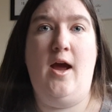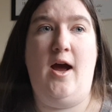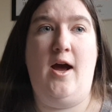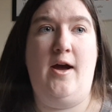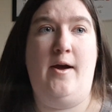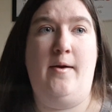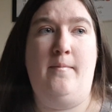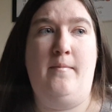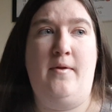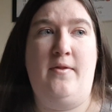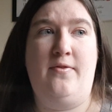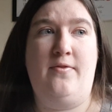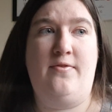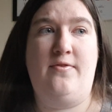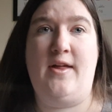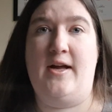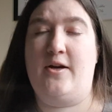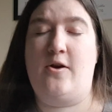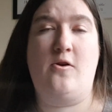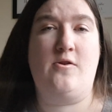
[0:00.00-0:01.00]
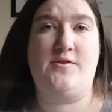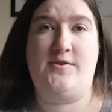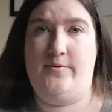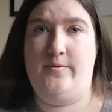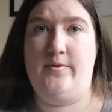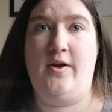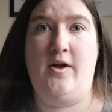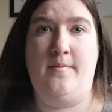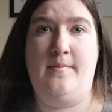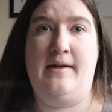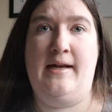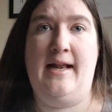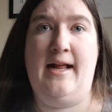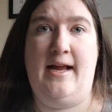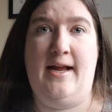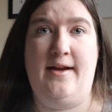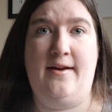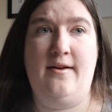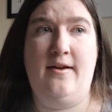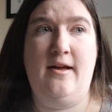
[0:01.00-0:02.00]
that costs you an arm and a
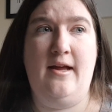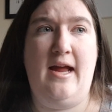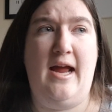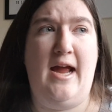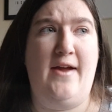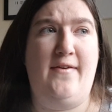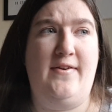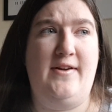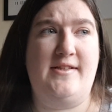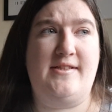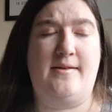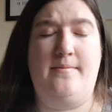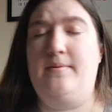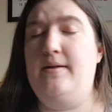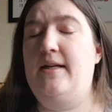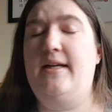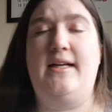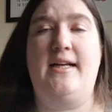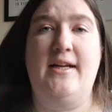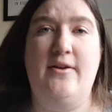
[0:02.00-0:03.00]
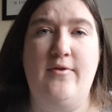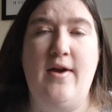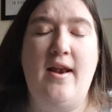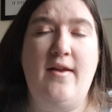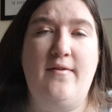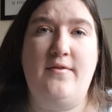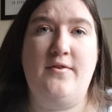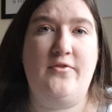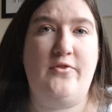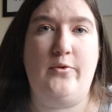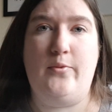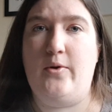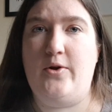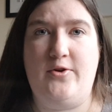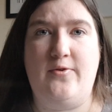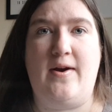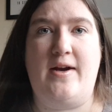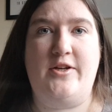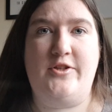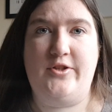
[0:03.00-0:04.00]
leg if it's completely irrelevant to what
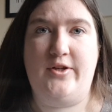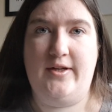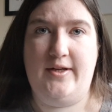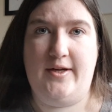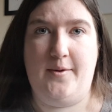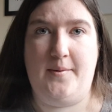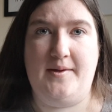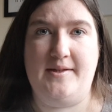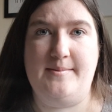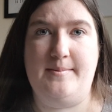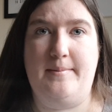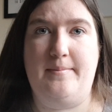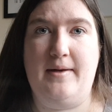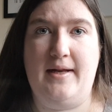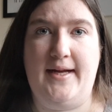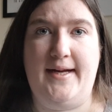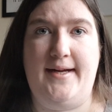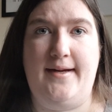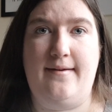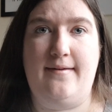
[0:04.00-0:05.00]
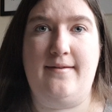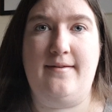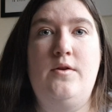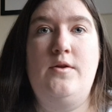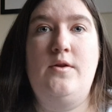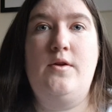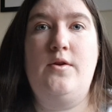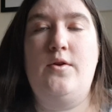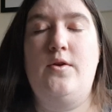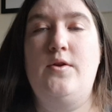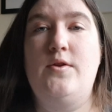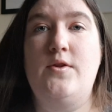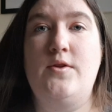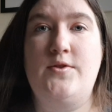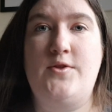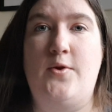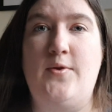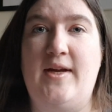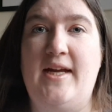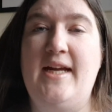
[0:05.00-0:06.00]
you're actually going to be playing.
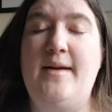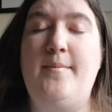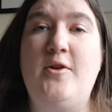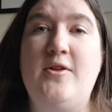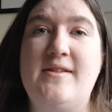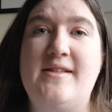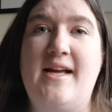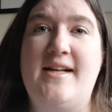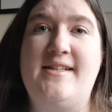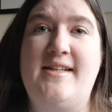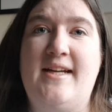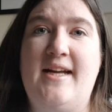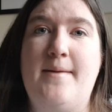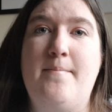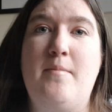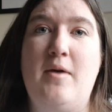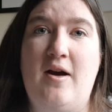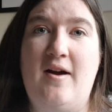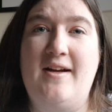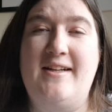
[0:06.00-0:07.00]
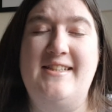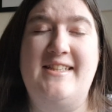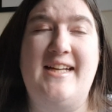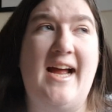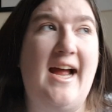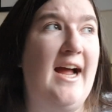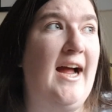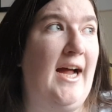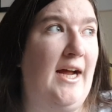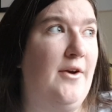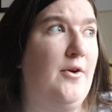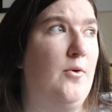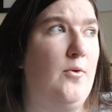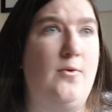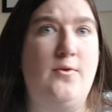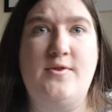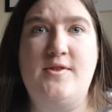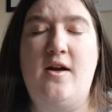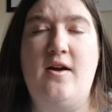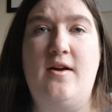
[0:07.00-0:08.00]
So keep your setting in mind at
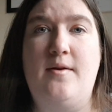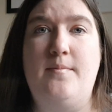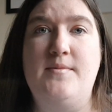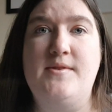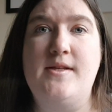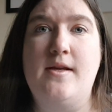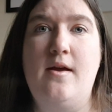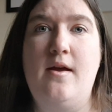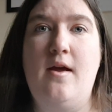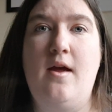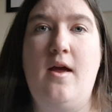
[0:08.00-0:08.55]
all times.